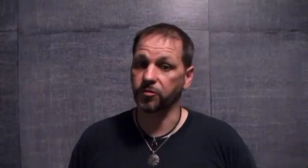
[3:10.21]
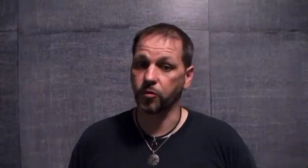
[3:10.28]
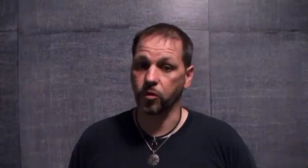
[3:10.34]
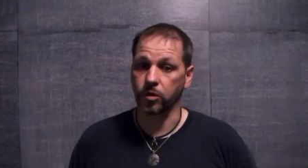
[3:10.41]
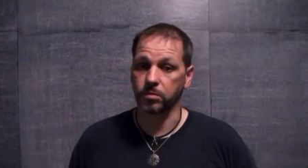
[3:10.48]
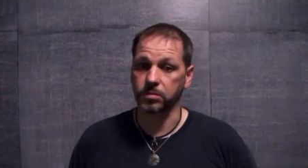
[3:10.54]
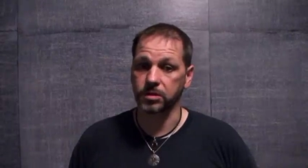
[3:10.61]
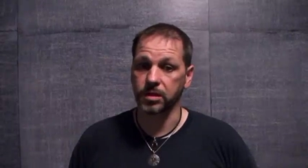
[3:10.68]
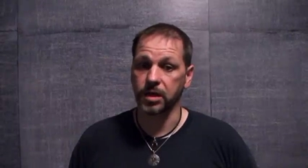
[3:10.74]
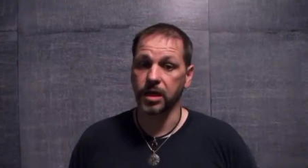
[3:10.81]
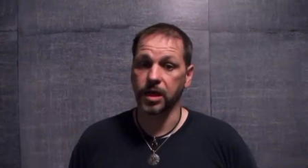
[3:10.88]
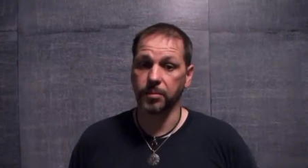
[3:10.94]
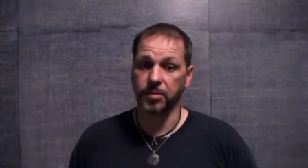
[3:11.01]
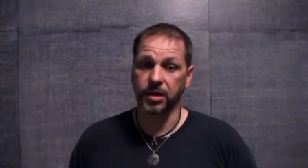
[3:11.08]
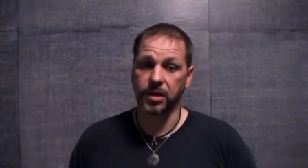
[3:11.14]
forms,
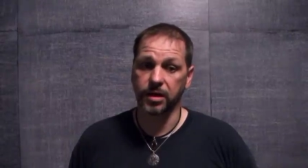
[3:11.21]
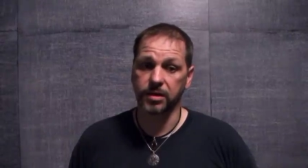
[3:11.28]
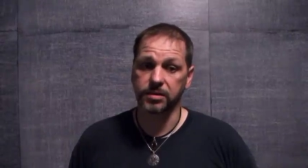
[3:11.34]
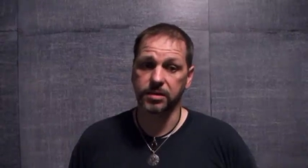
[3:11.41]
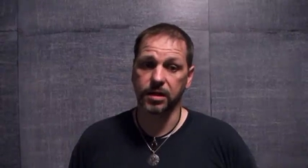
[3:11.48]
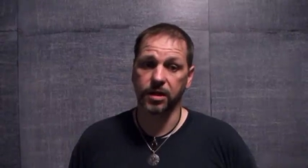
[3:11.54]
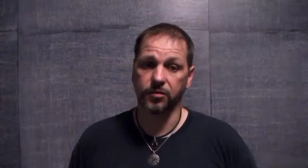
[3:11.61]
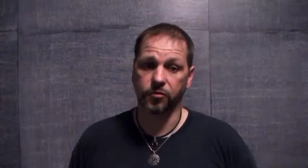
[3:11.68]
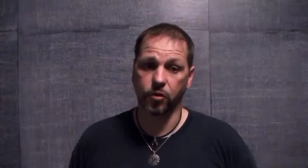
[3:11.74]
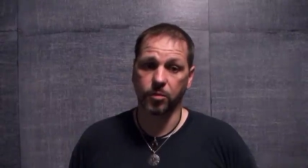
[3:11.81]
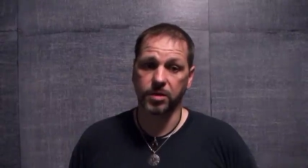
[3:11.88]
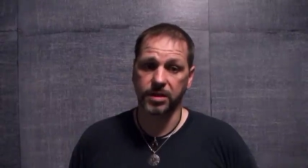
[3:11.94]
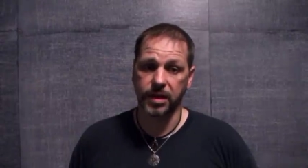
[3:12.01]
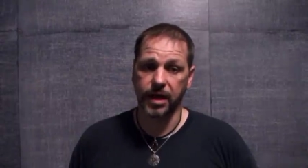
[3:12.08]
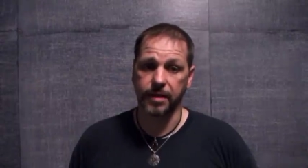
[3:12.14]
and because in
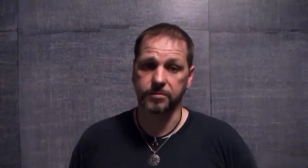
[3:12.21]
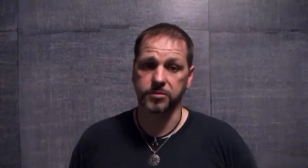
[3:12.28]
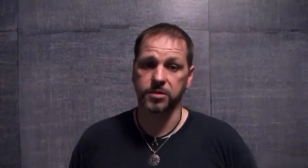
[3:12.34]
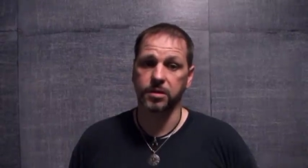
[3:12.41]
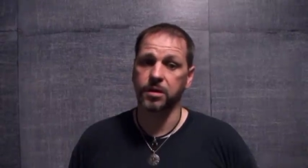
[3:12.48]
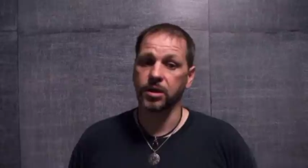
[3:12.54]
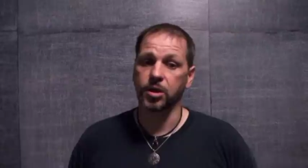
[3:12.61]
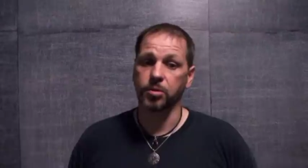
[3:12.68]
former times,